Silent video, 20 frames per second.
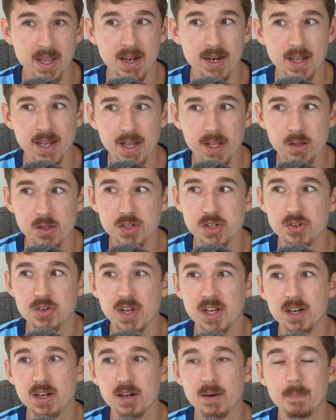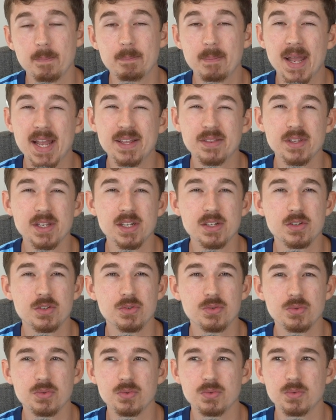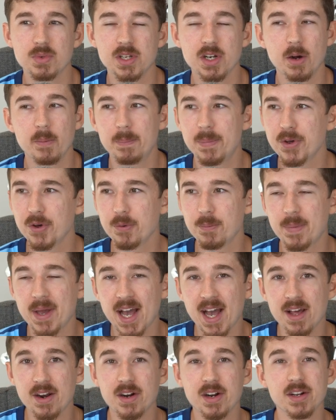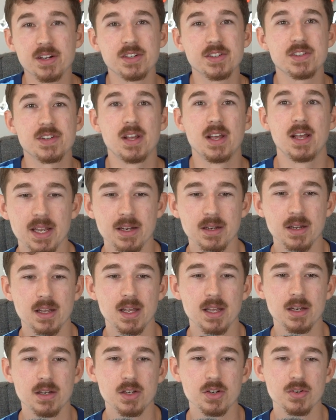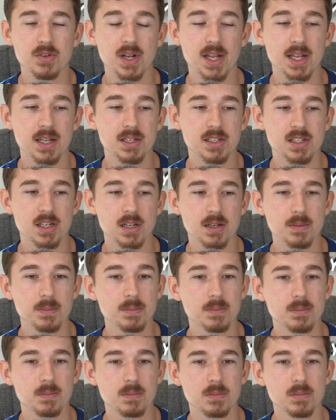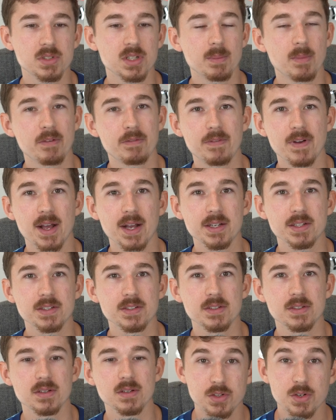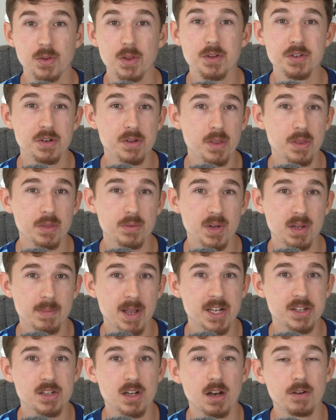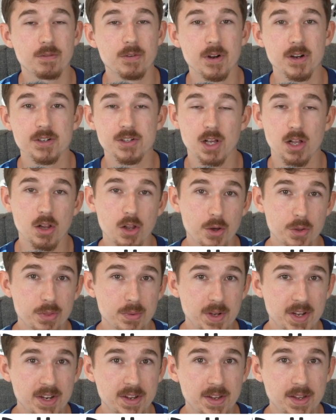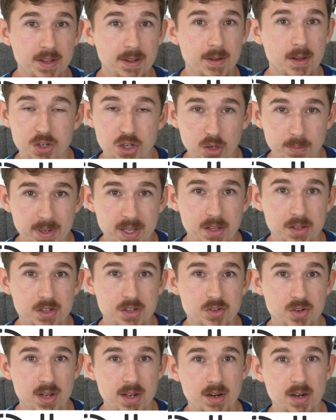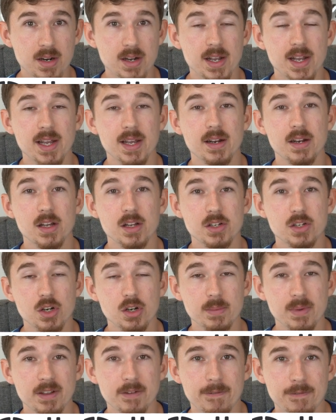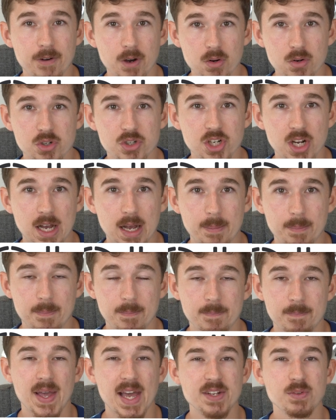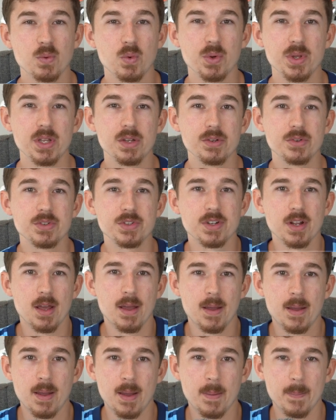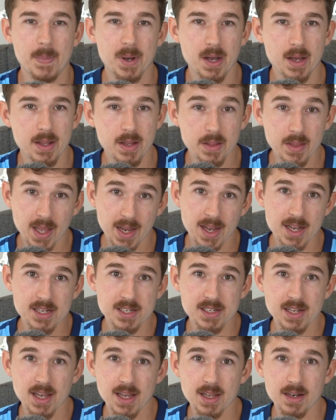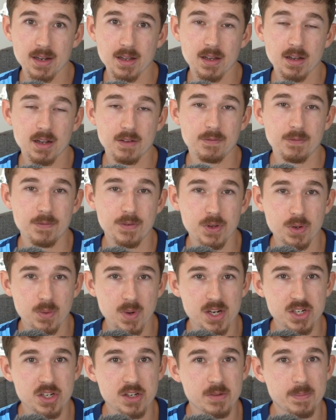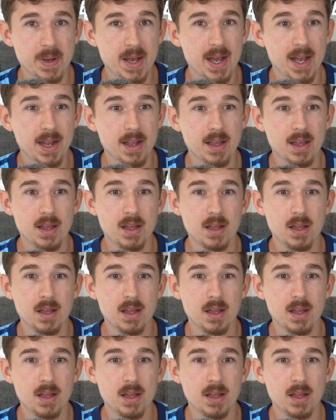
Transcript: and Illustrator mainly to, build patterns and create some effects. So those are the 3 main softwares: Clo 3D, Adobe Illustrator, and Adobe Photoshop. That's what we use. But like I said a few questions back,